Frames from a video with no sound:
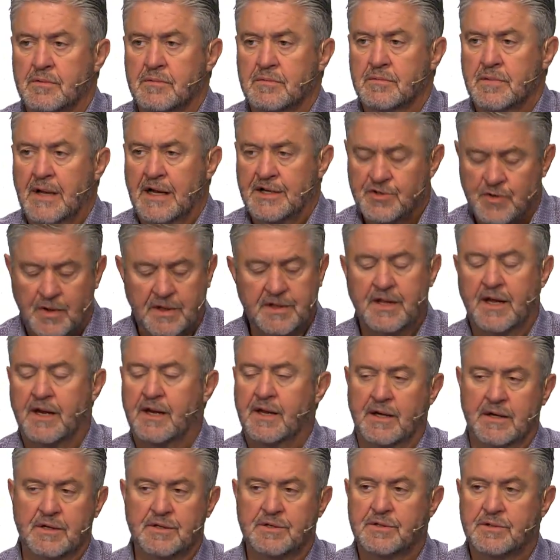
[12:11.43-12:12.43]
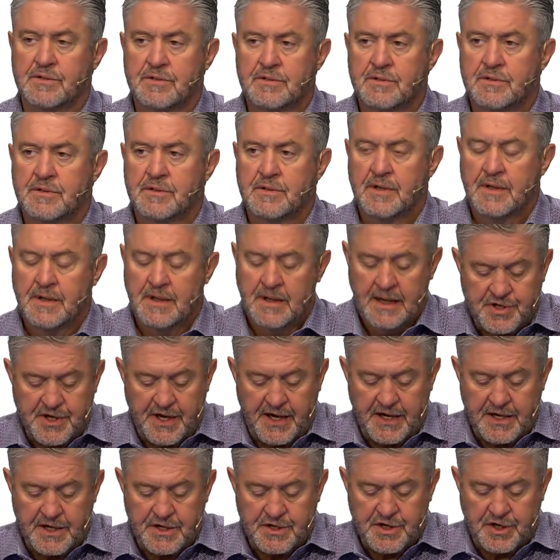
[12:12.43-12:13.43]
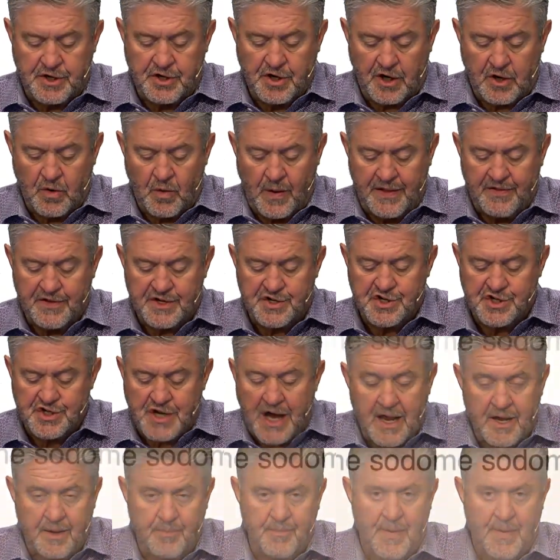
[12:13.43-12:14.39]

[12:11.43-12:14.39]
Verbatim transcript: That's what that is. King James